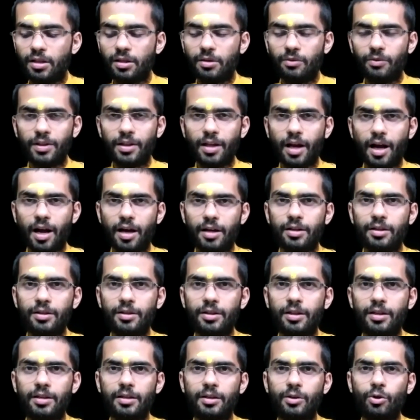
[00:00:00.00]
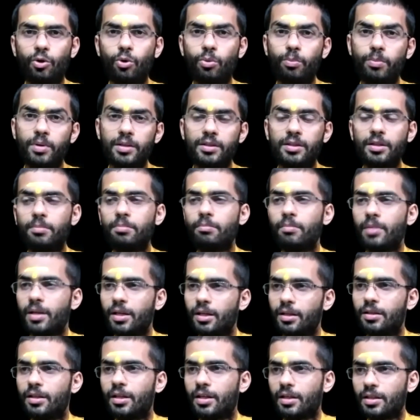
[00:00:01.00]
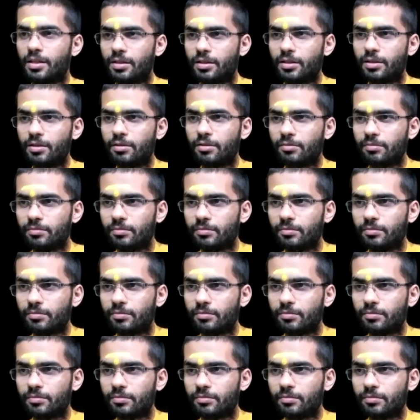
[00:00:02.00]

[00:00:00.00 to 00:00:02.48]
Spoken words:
with Ananda opens up many things.